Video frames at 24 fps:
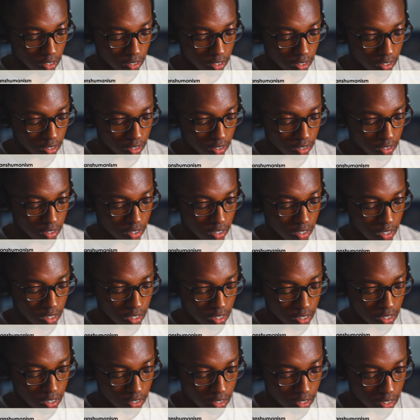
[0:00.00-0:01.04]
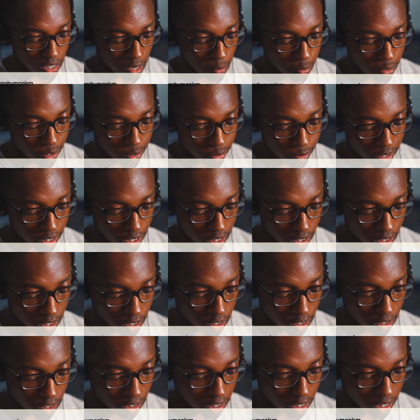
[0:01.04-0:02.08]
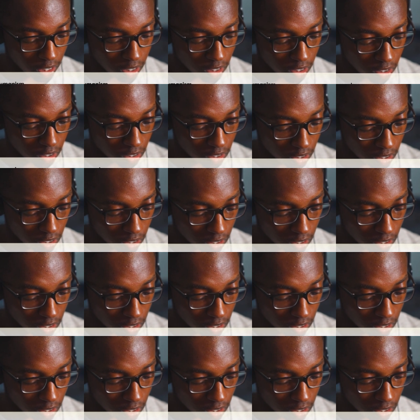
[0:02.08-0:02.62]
The Diablo 3 Eternal Collection is coming out